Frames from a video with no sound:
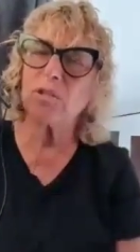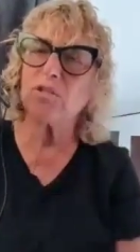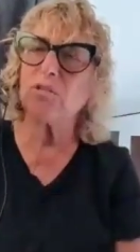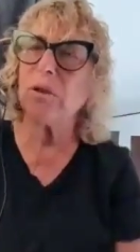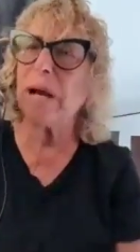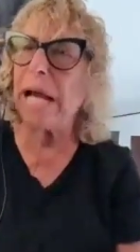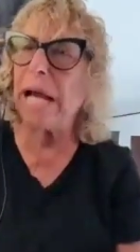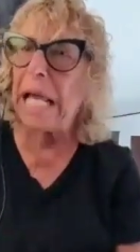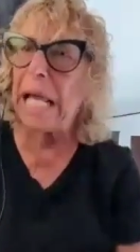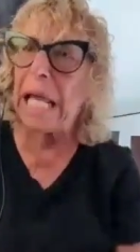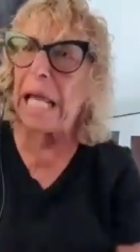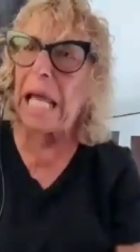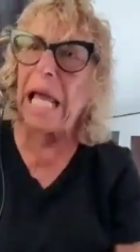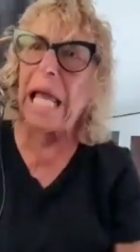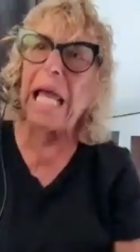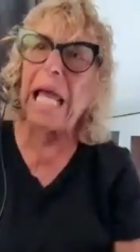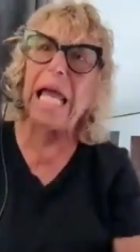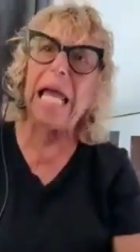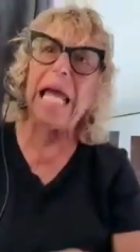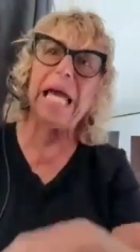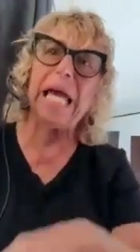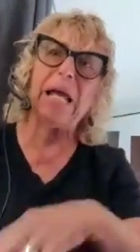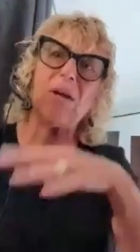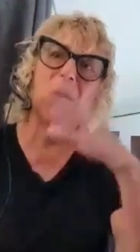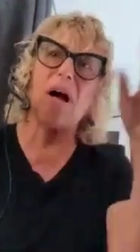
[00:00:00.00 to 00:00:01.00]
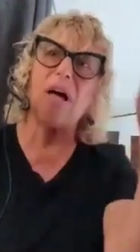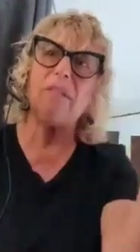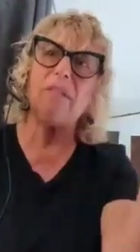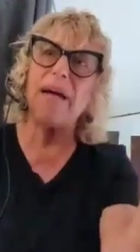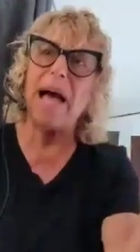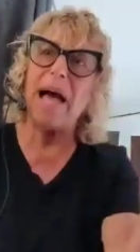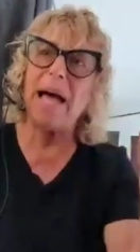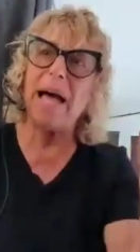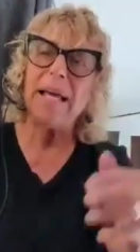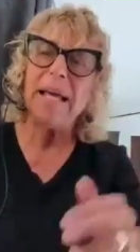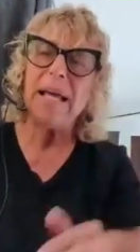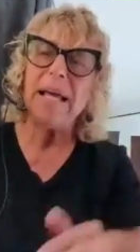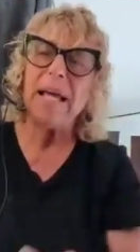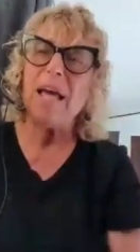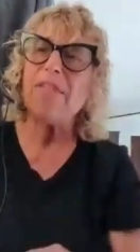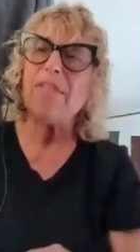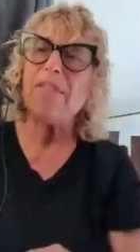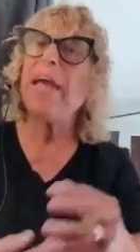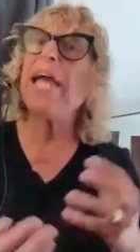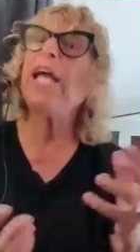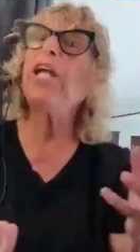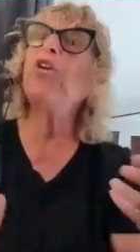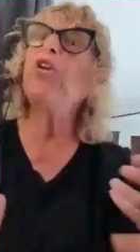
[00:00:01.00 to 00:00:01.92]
drinking and all that. They